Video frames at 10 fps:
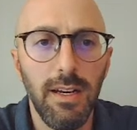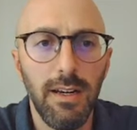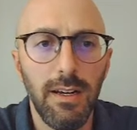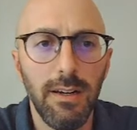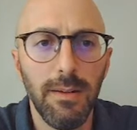
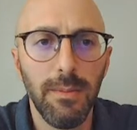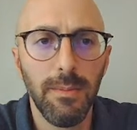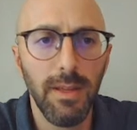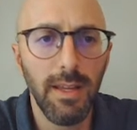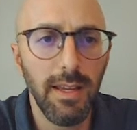
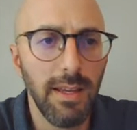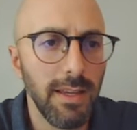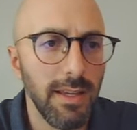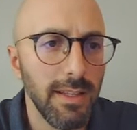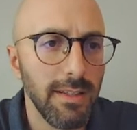
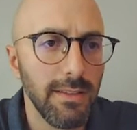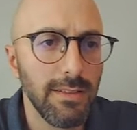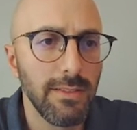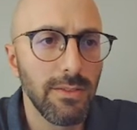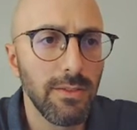
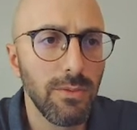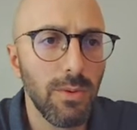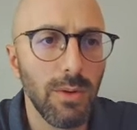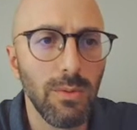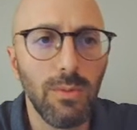And
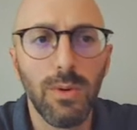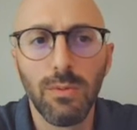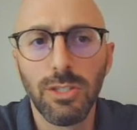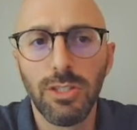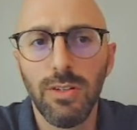what
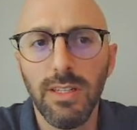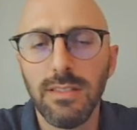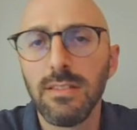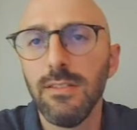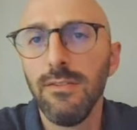we're showing
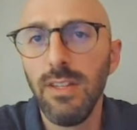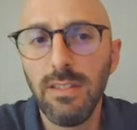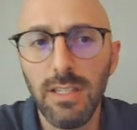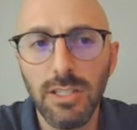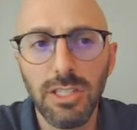is the
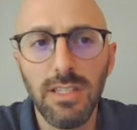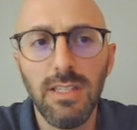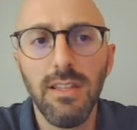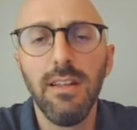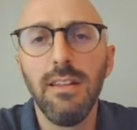
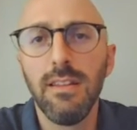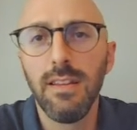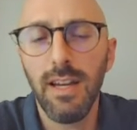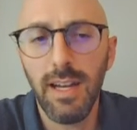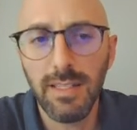VTHD,
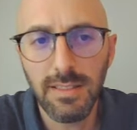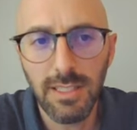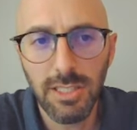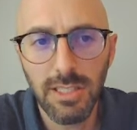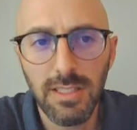the
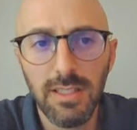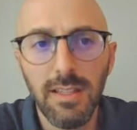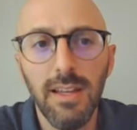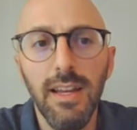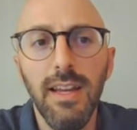
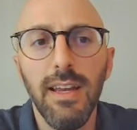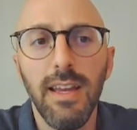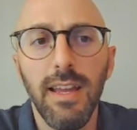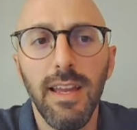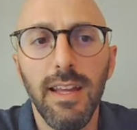ITHD,
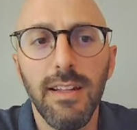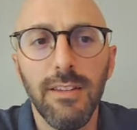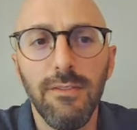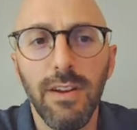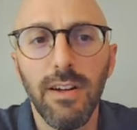and
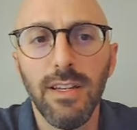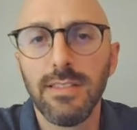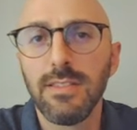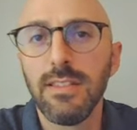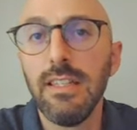the
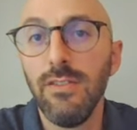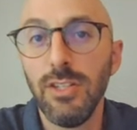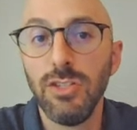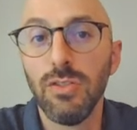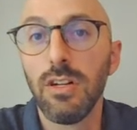various
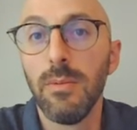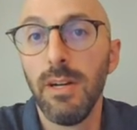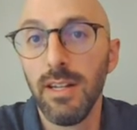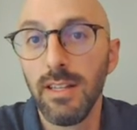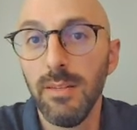individual
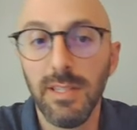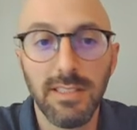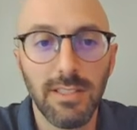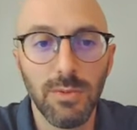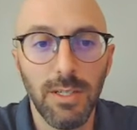harmonic
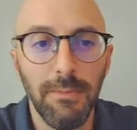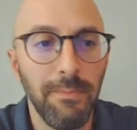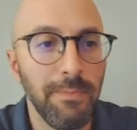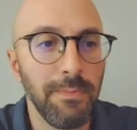limits as well.